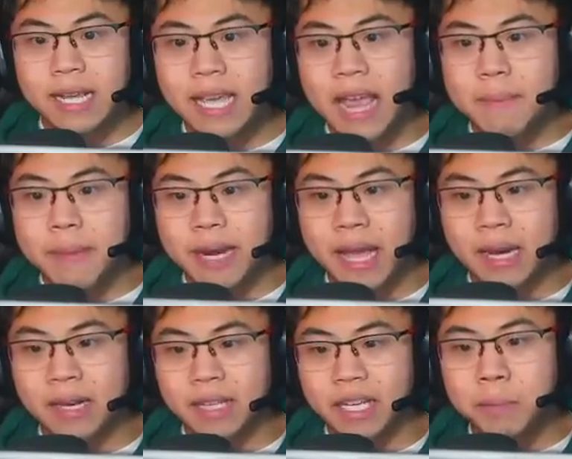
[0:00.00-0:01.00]
Any game that
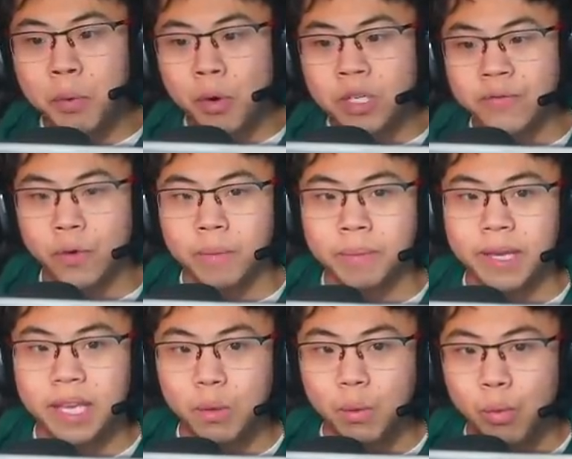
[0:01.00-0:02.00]
had leaderboards for
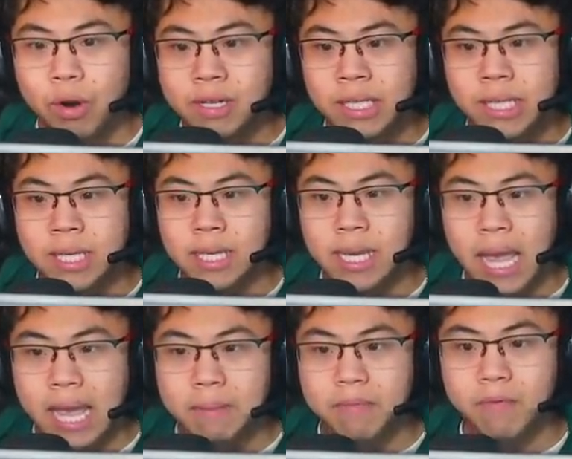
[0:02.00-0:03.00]
me was the
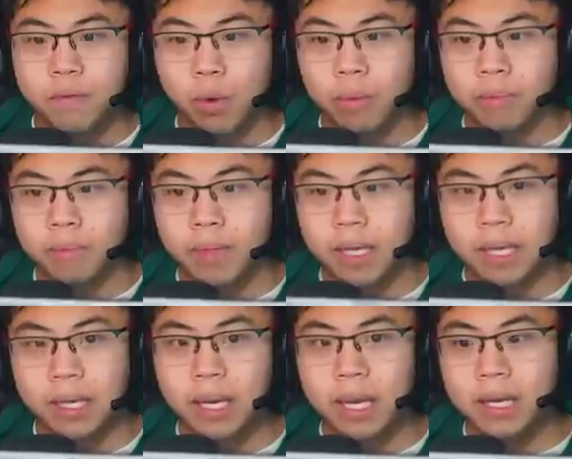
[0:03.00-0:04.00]
game for
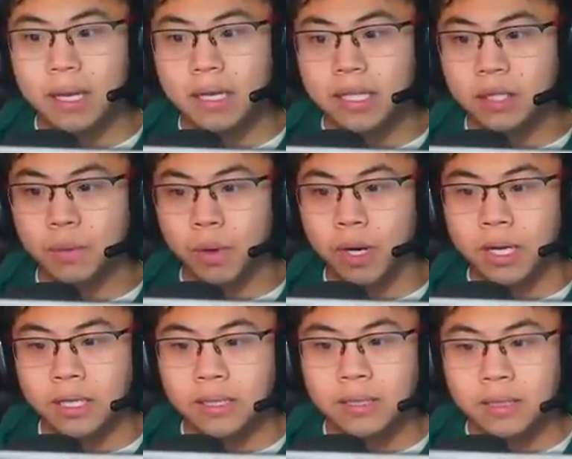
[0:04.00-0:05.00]
me. It just
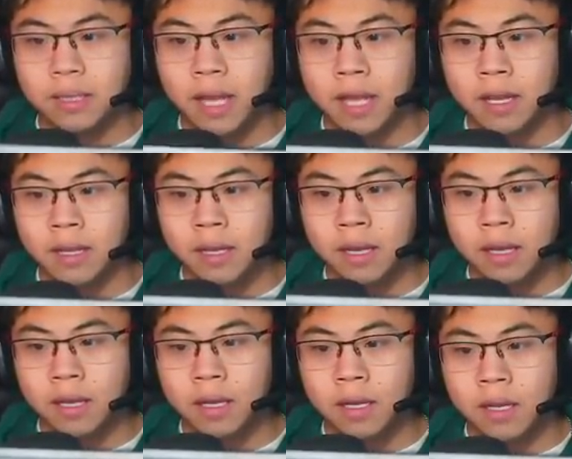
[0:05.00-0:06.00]
was. Like...
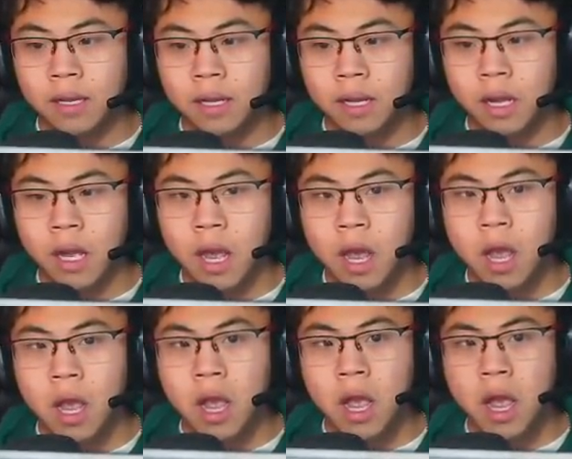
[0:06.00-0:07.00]

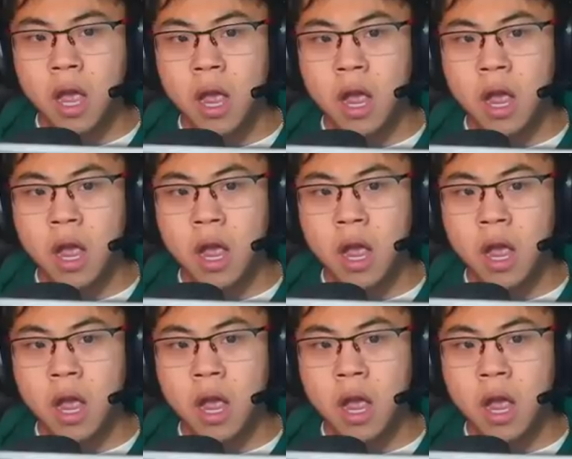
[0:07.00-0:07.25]
System hack.